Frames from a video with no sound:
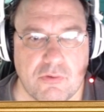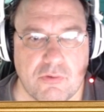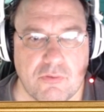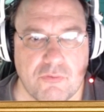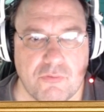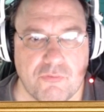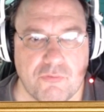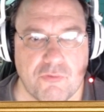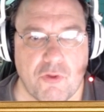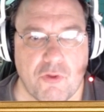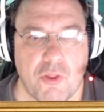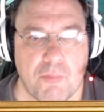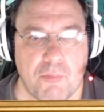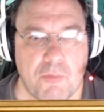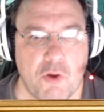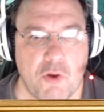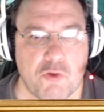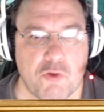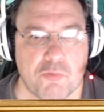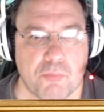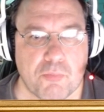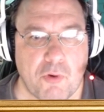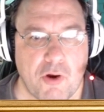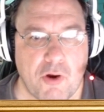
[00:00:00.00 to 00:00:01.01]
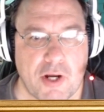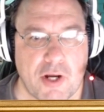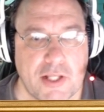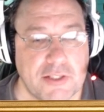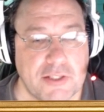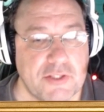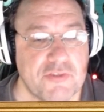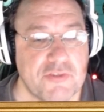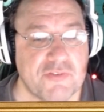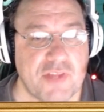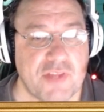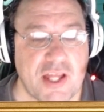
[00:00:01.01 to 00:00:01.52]
for the most part. At
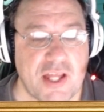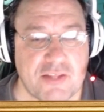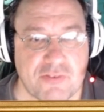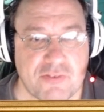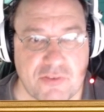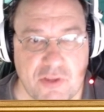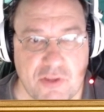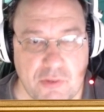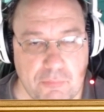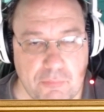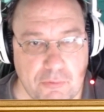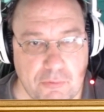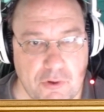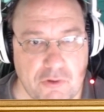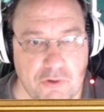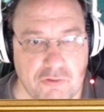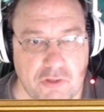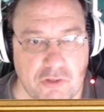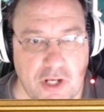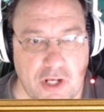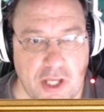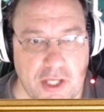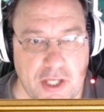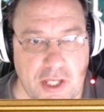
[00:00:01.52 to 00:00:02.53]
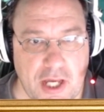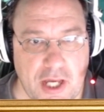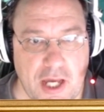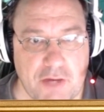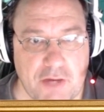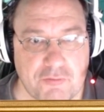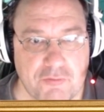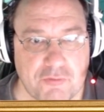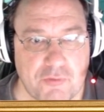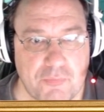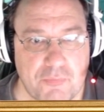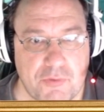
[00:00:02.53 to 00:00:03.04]
least that's the impression I got
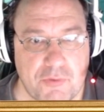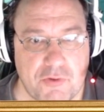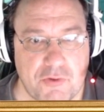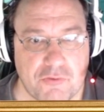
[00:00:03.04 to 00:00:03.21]
from this